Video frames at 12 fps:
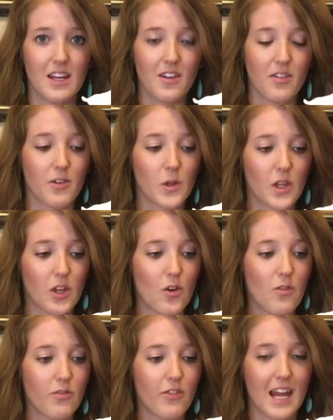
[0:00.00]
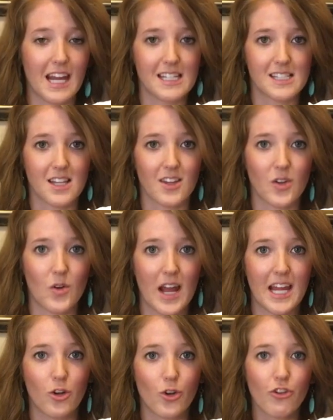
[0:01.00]
the little face, the little
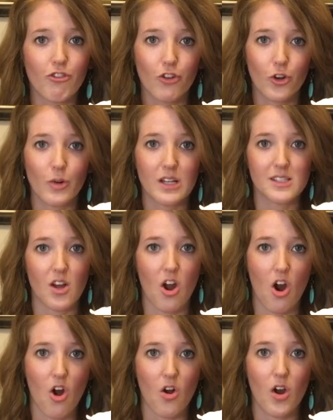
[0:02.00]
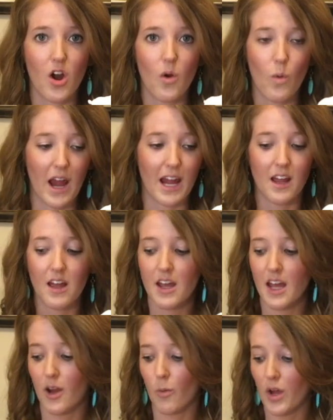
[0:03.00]
angry flu is all away.
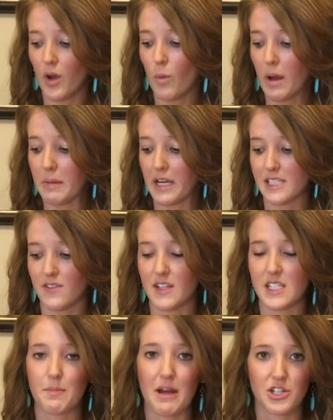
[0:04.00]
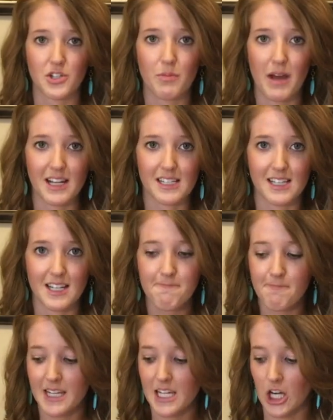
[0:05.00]
It went away because of this special
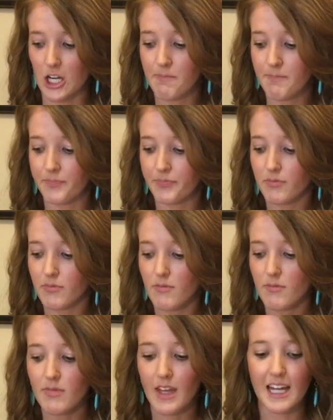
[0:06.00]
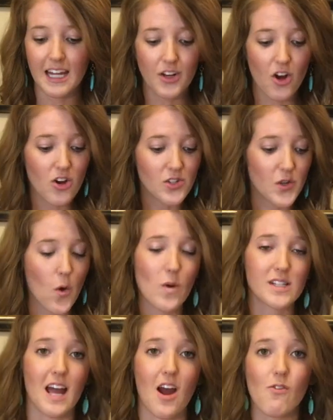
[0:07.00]
medicine here. And also
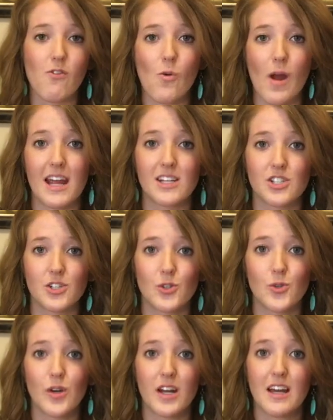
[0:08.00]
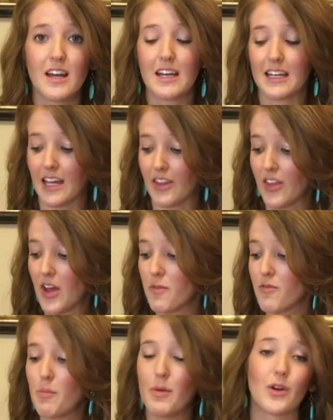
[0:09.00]
was a helpful way to get
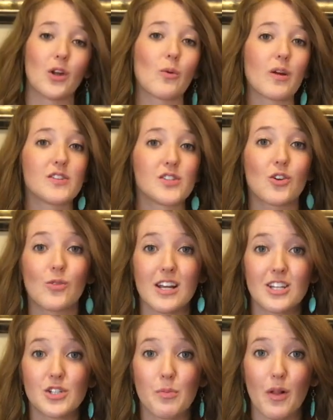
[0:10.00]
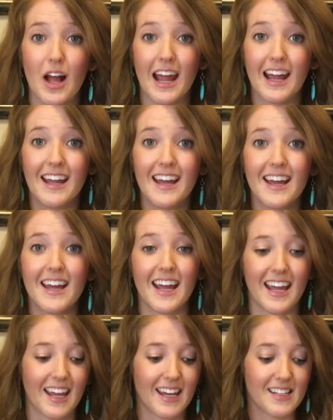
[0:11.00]
them familiar with syringe play
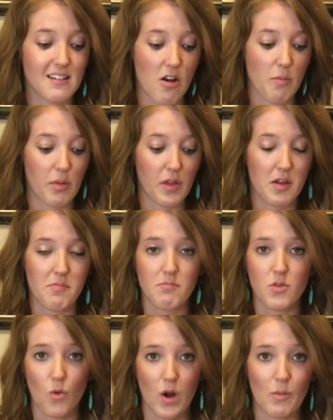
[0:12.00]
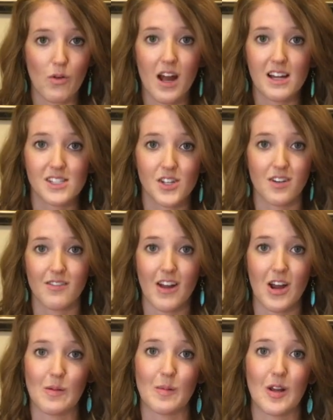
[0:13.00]
and help them normalize their
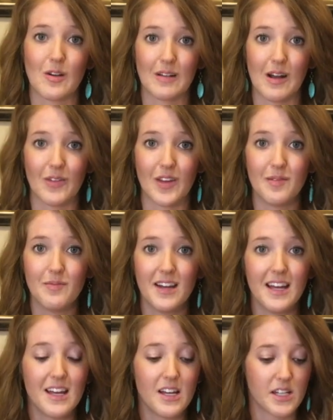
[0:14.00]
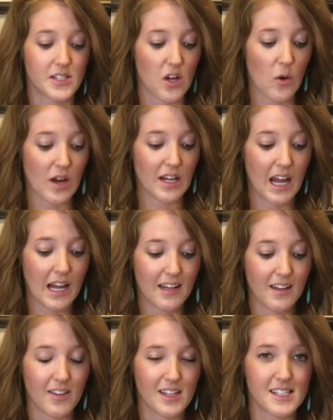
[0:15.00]
environment around them. So
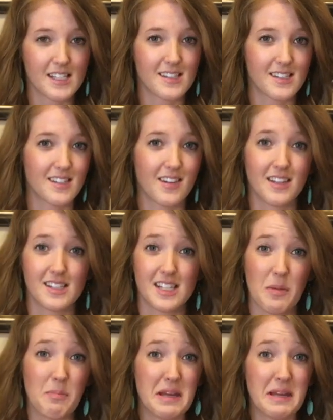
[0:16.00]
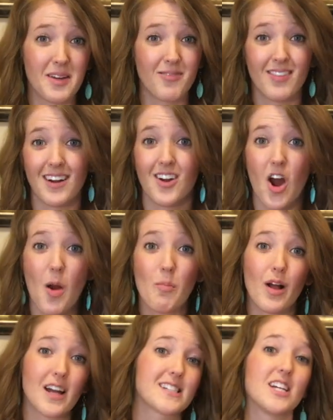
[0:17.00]
again, this can be a
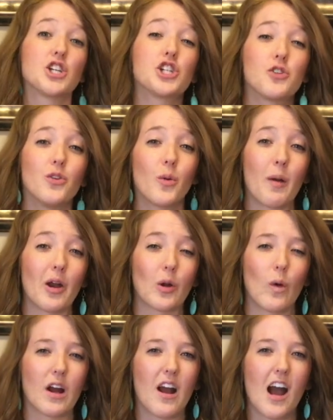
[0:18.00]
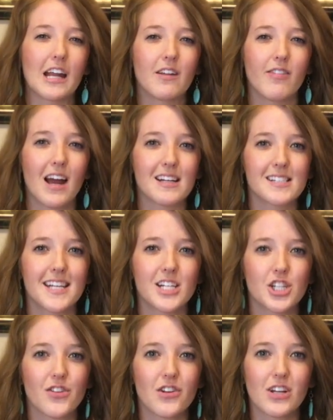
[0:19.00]
complex issue no matter what kind of
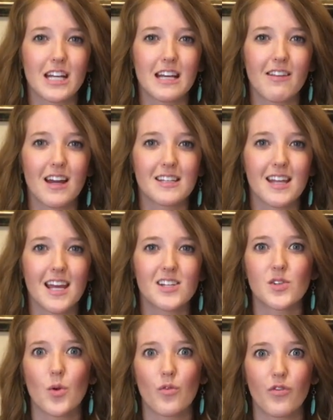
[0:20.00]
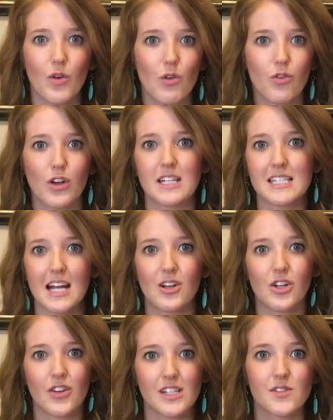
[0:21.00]
vaccination they're getting that day. So feel free to
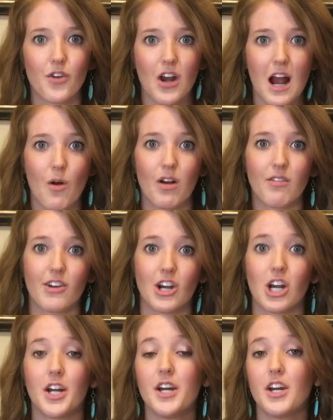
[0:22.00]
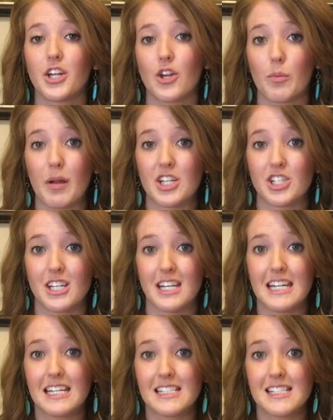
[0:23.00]
tailor this for however your patient
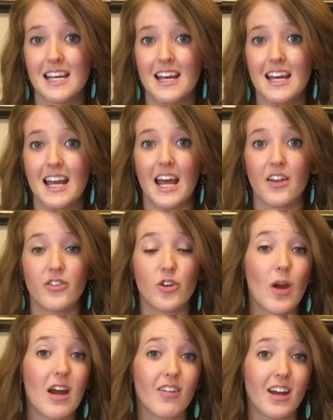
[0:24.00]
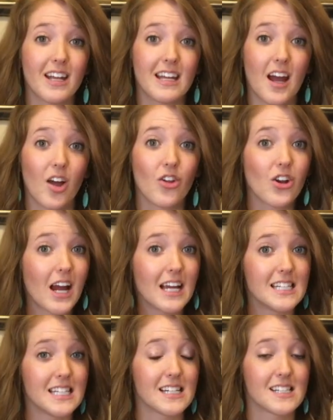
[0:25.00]
needs. And if you have any other
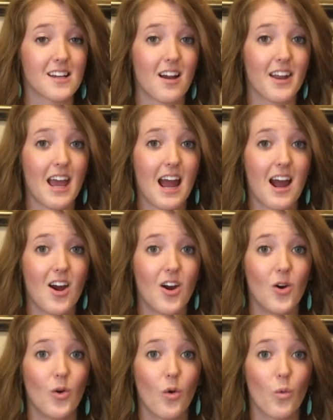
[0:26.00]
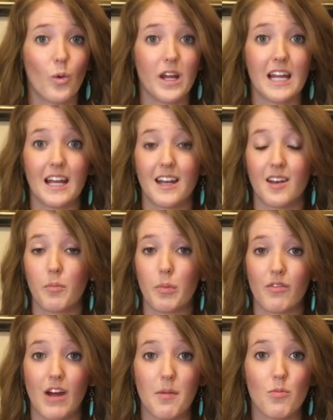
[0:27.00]
ideas on how we can
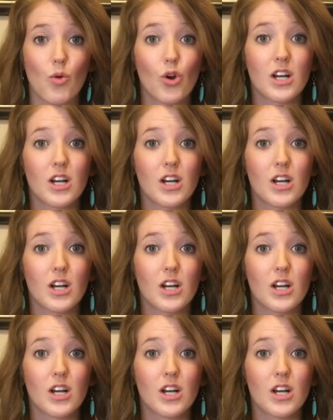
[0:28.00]
provide